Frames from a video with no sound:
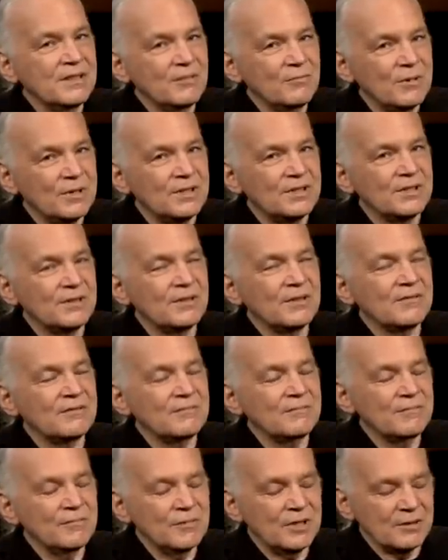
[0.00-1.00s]
went to
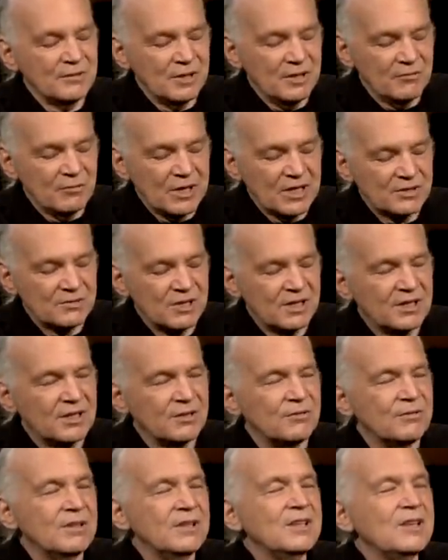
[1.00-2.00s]
a restaurant
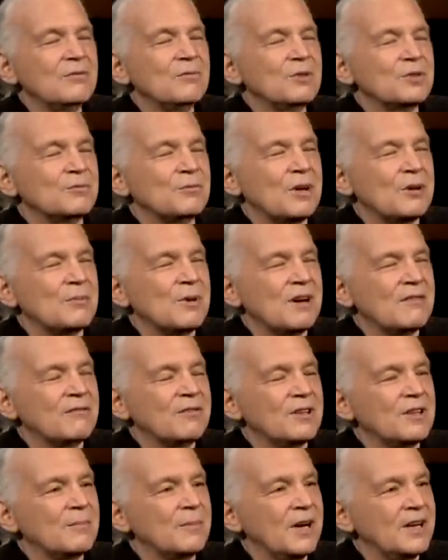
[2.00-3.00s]
that was run by a
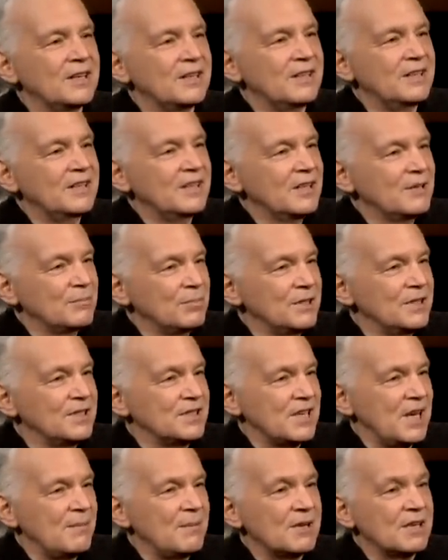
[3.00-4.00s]
friend of mine. Police
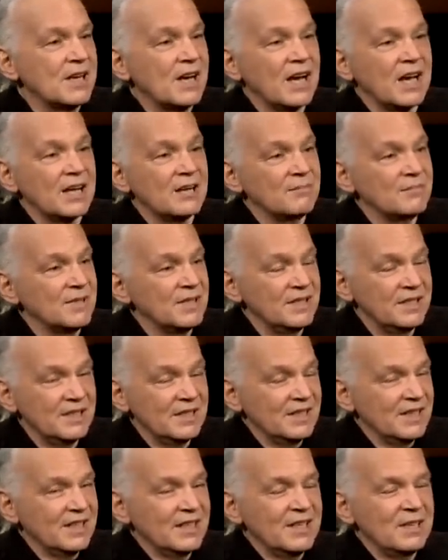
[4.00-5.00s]
came and got him.
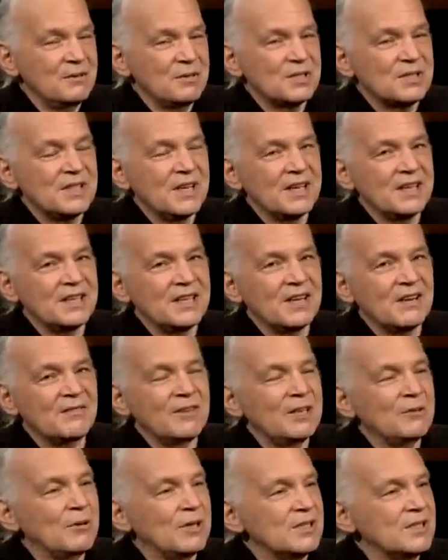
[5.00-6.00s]
He was taken care of.
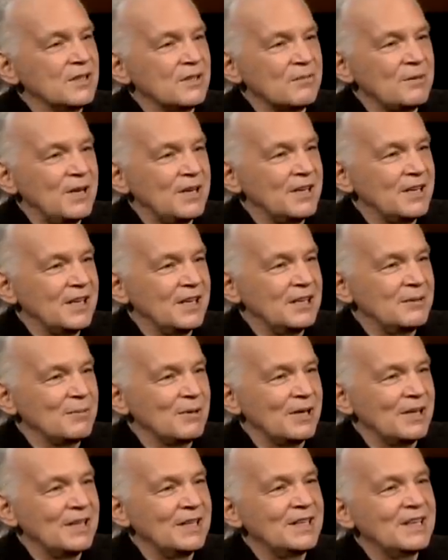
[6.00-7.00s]
He wasn't threatening
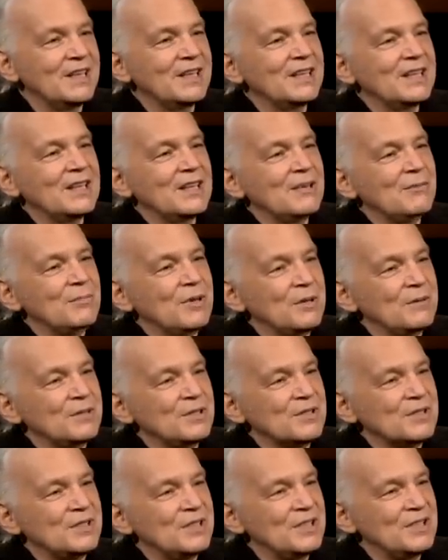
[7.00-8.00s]
anybody, but it was
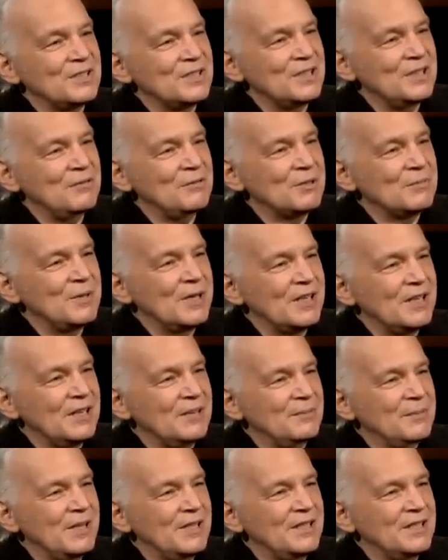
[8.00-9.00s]
just
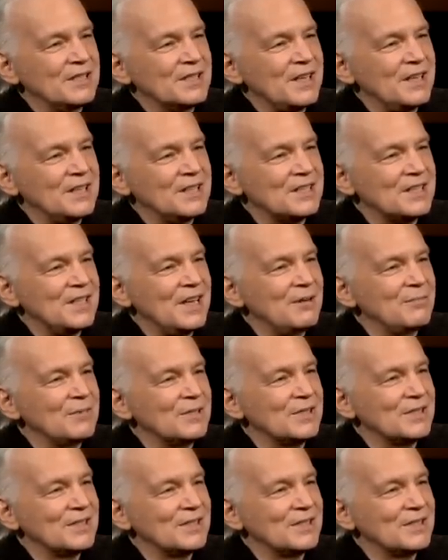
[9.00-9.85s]
he'd made these kind of statements.